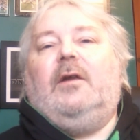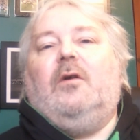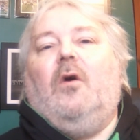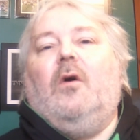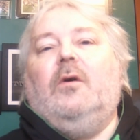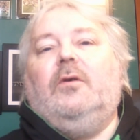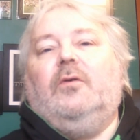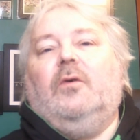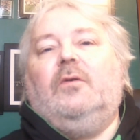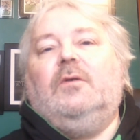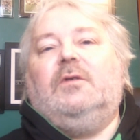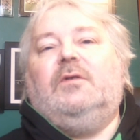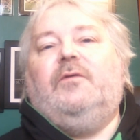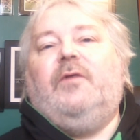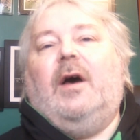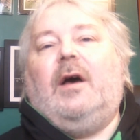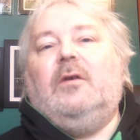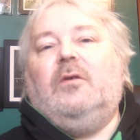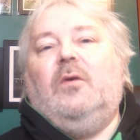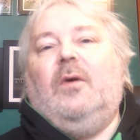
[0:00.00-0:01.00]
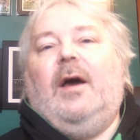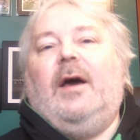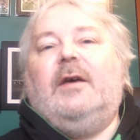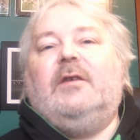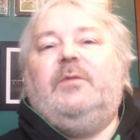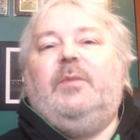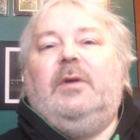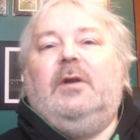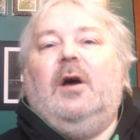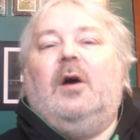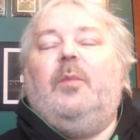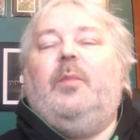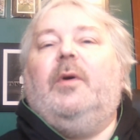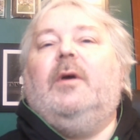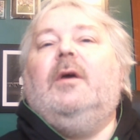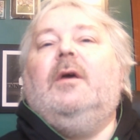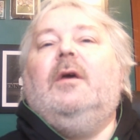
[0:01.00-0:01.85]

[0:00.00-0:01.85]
Hooijdonk's value has been up